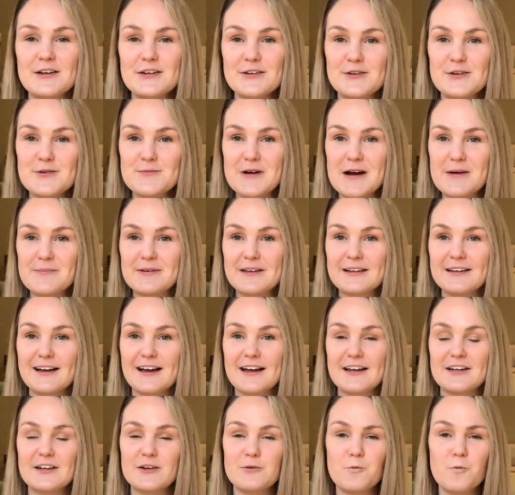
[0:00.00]
You might be like,
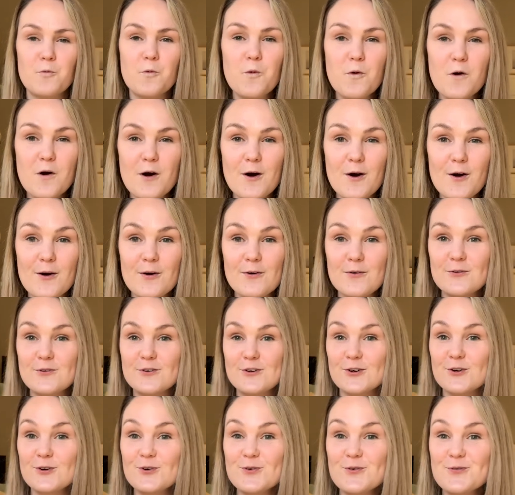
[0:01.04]
whoa,
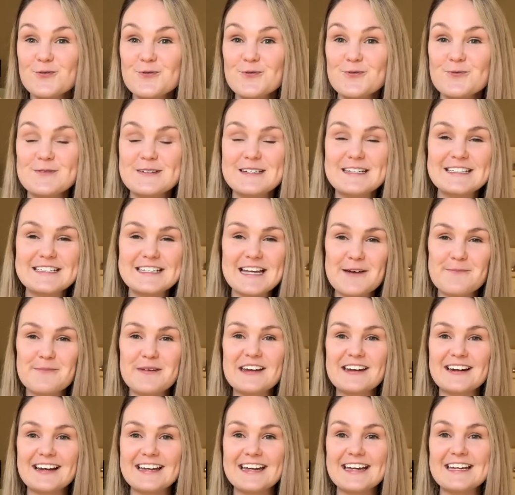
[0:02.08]
cool. Does that
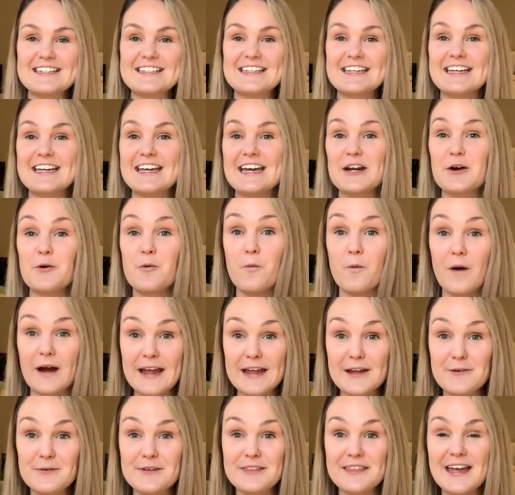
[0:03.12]
mean I get to get
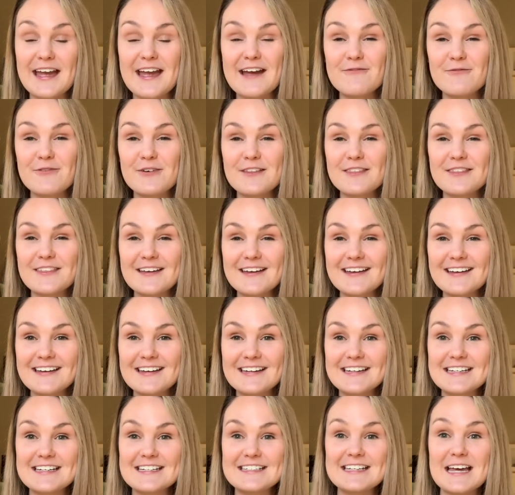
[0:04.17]
away with everything?
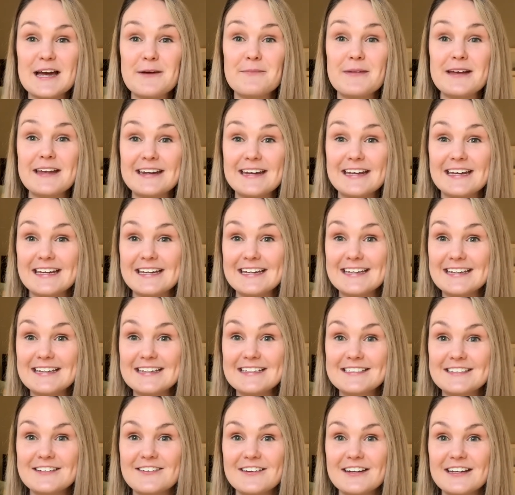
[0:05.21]
Does that mean he's
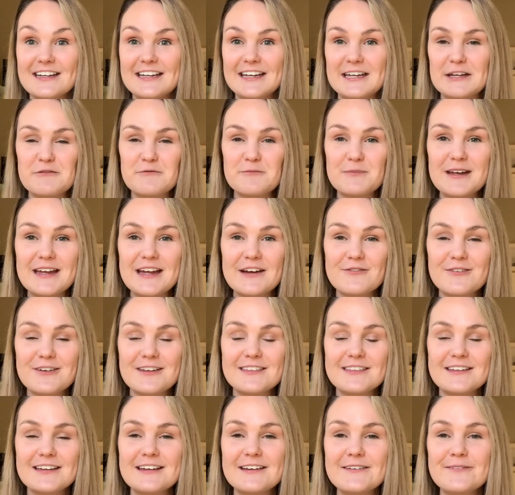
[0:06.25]
gonna give me
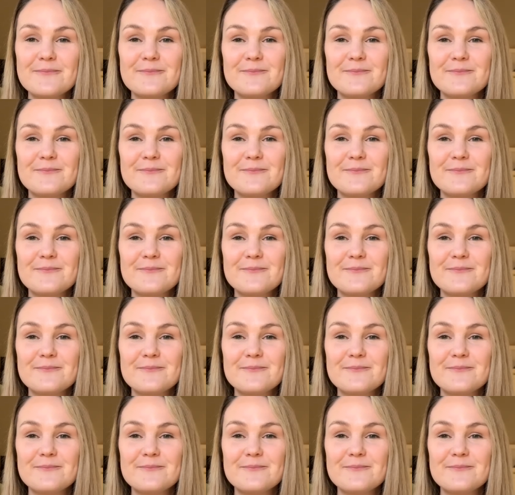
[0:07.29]
everything?